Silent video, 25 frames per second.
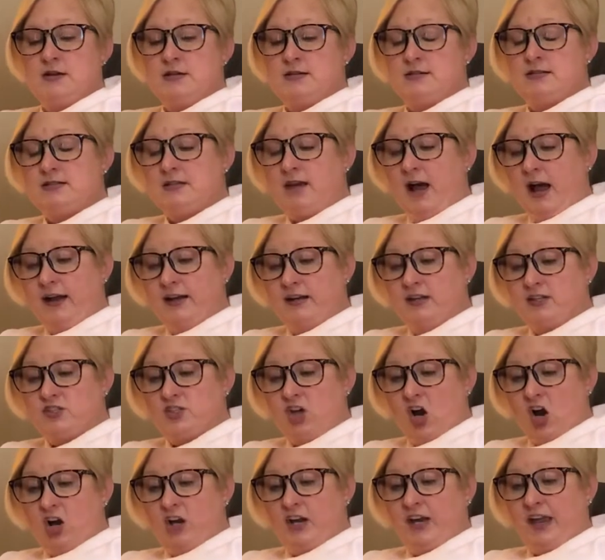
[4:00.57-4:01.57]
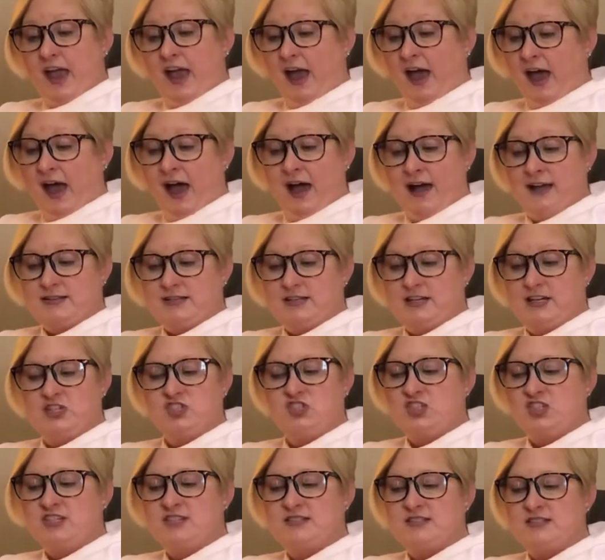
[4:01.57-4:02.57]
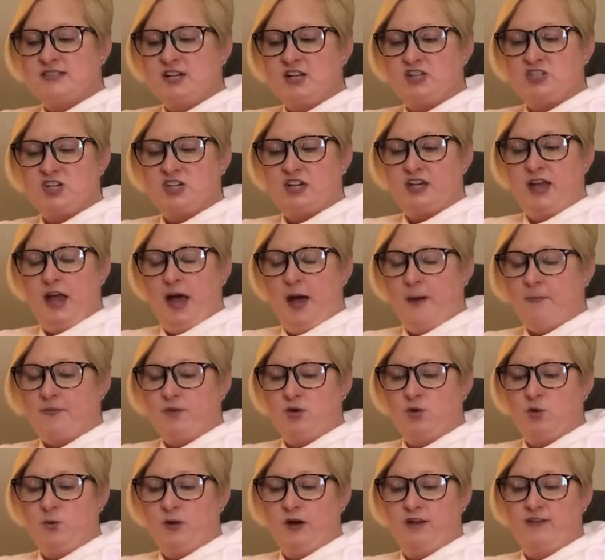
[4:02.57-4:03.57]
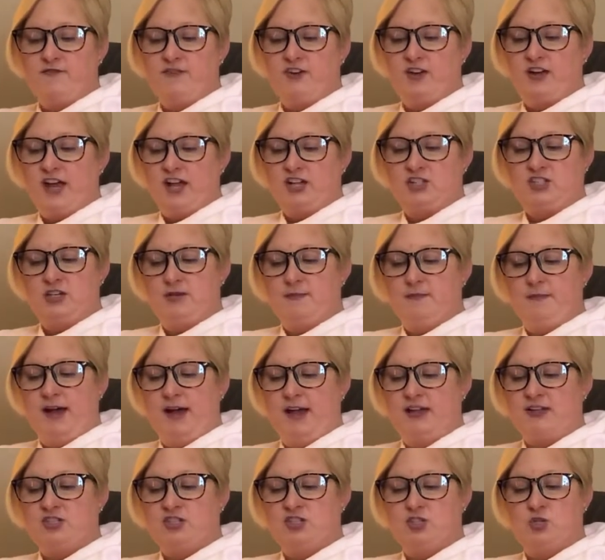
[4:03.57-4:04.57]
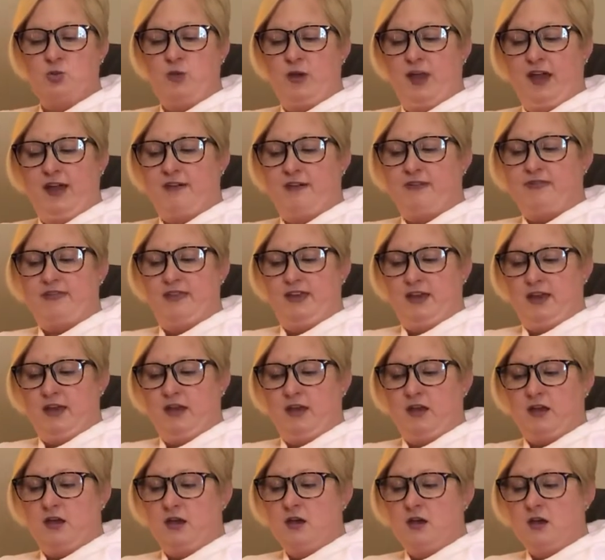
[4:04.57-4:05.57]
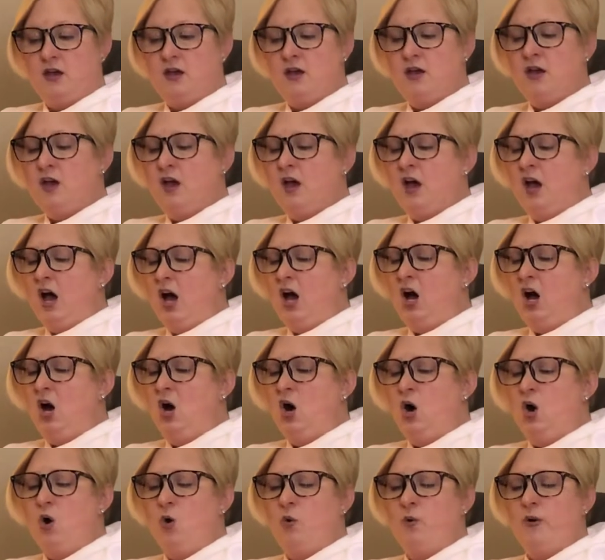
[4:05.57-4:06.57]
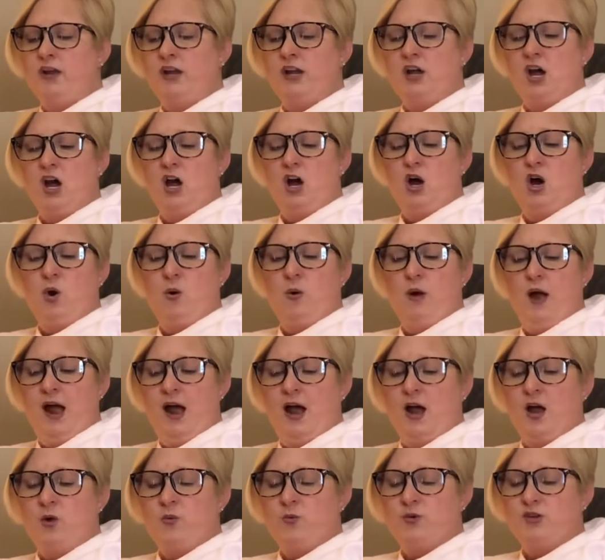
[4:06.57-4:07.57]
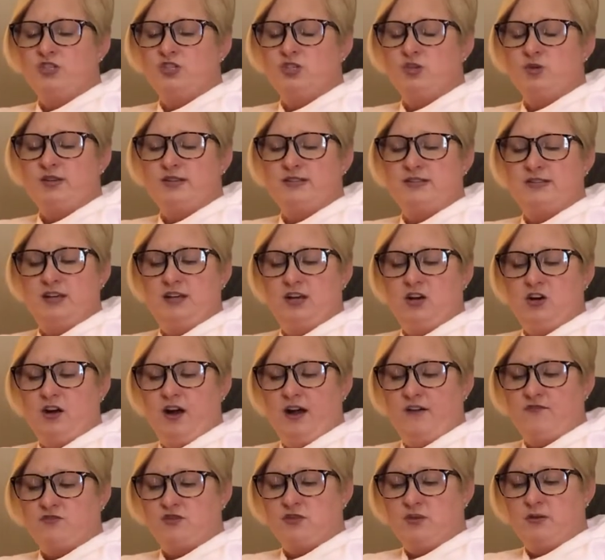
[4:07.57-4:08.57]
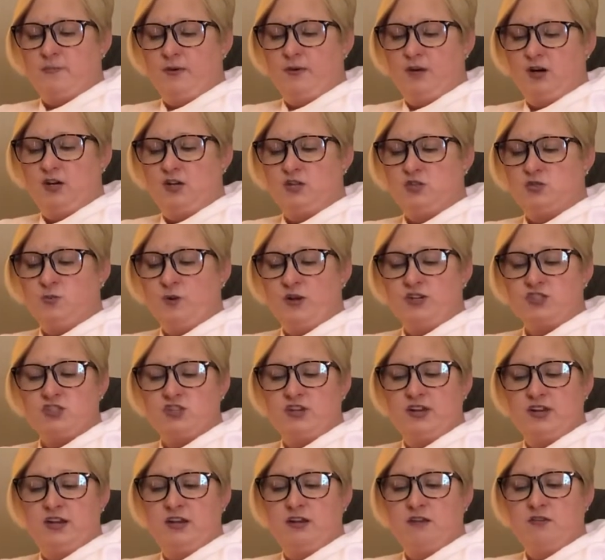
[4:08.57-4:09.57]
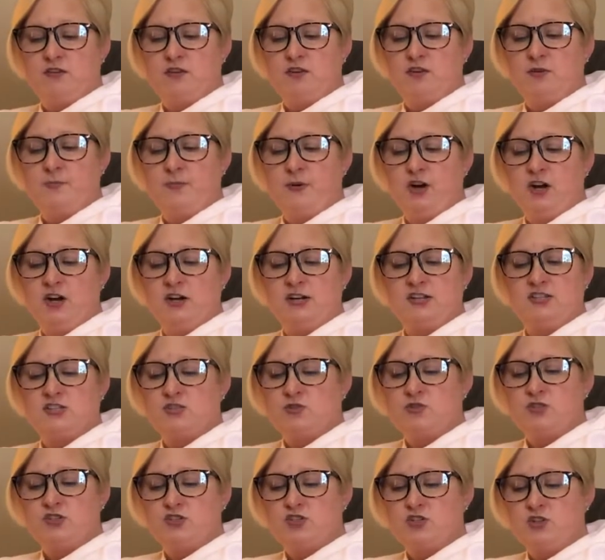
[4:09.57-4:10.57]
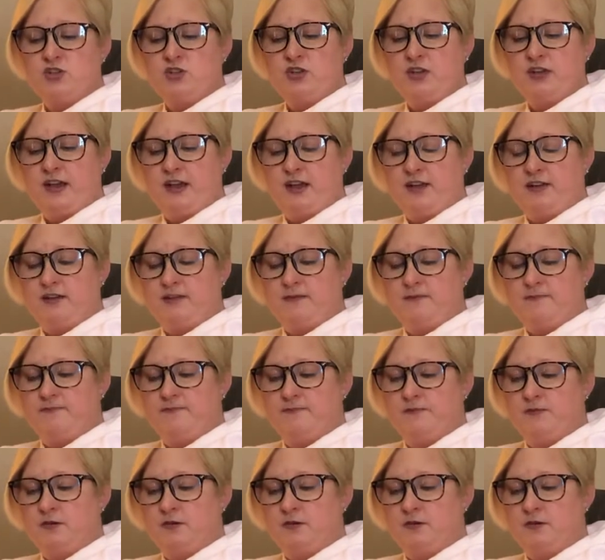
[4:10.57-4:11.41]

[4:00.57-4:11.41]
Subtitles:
Dinah's our cat, and she's such a capital one for catching mice you can't think. Oh, and oh, how I wish you could see her after the birds. Well, she'll eat a little bird as soon as she'll look at it.